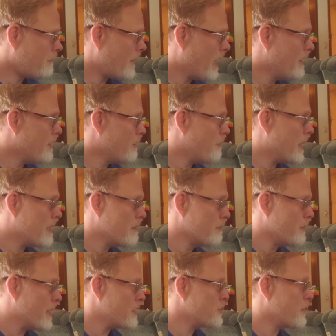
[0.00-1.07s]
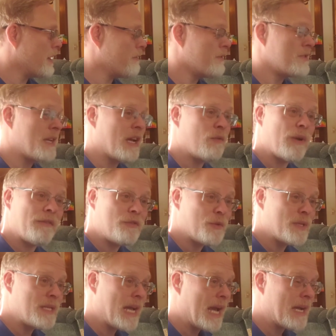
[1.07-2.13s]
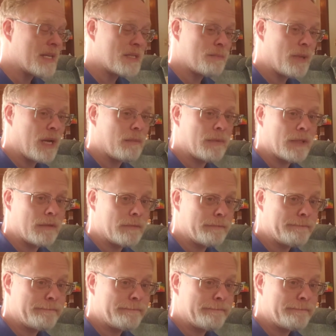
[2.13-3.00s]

I mean, the be best way for Soundwave to attack is a bot mode.